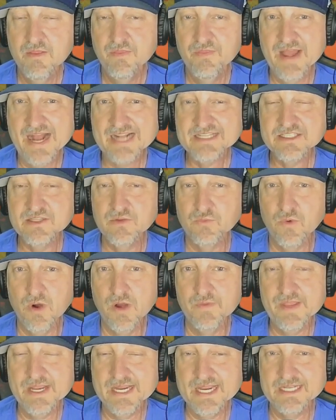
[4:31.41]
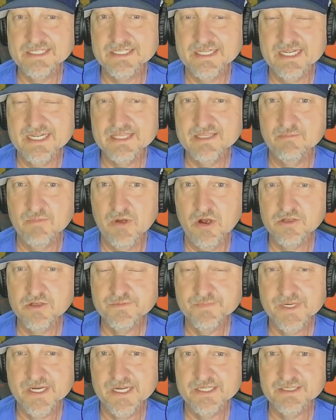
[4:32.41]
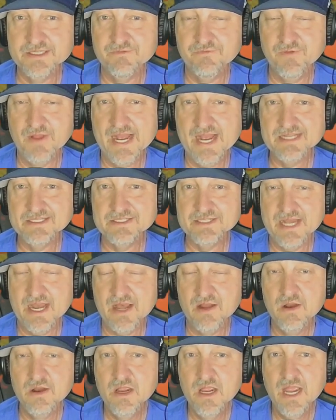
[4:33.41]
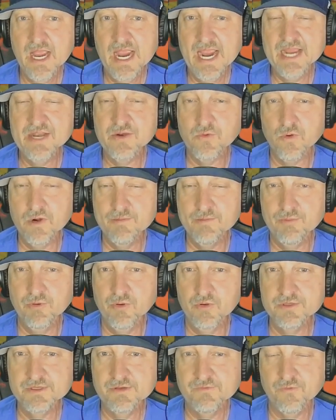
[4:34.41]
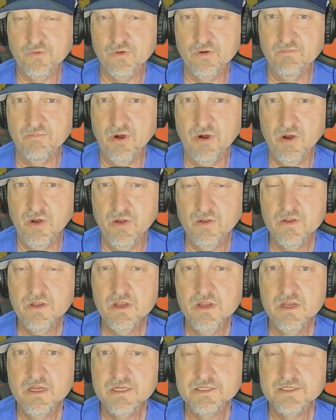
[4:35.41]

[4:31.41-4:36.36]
that's the one that gets hit the most because it flattens out and or he pulls it for a ball.